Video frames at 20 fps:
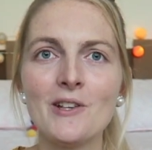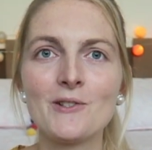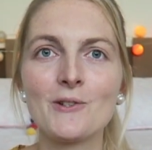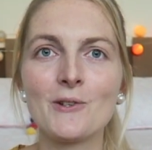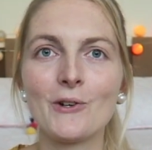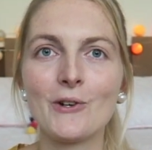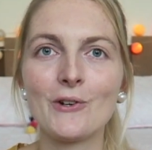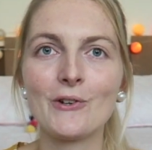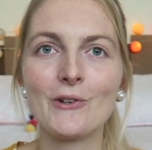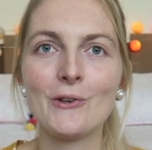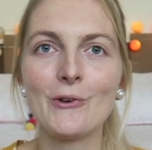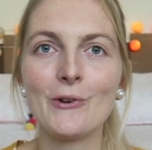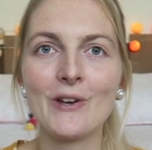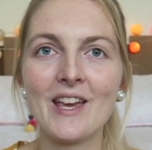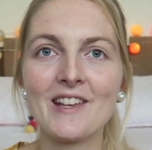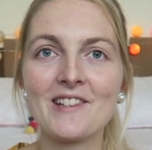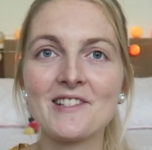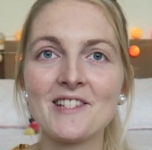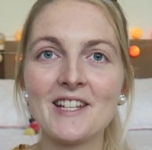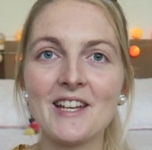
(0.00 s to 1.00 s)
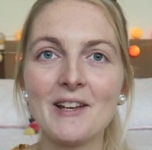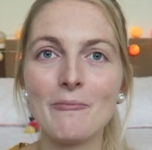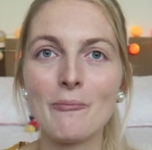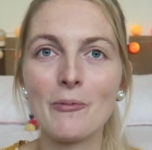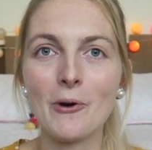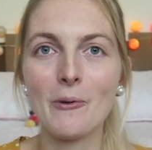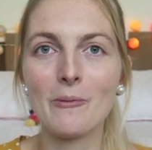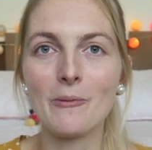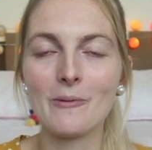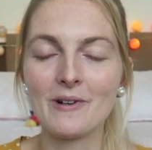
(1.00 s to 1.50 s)
so you can see
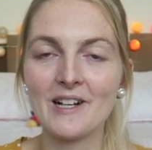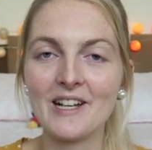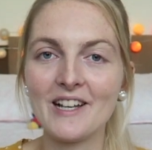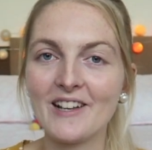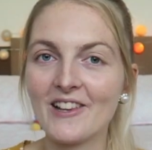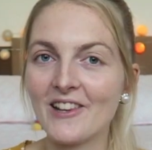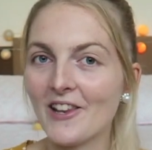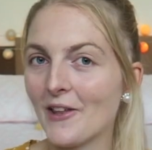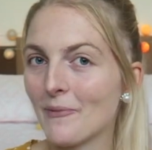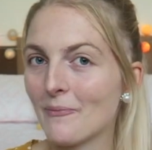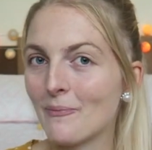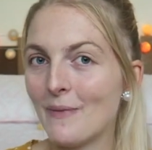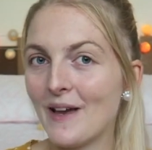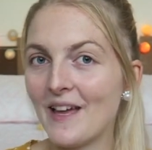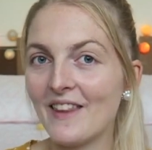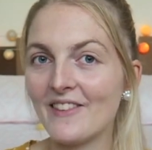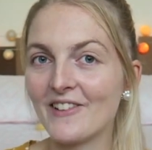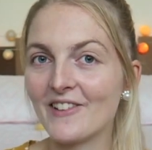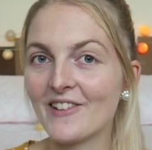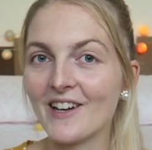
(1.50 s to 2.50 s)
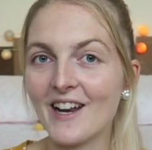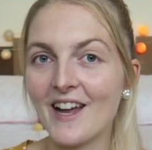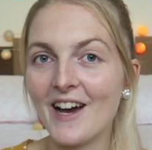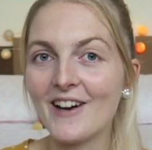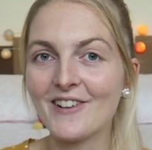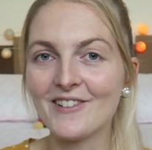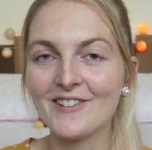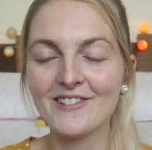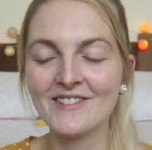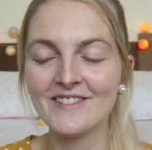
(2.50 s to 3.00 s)
probably a lot better
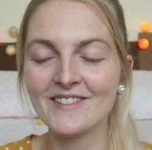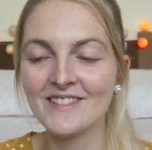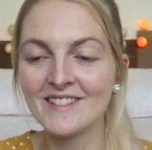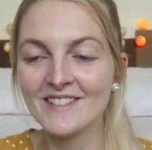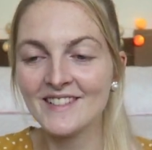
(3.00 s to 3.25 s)
now.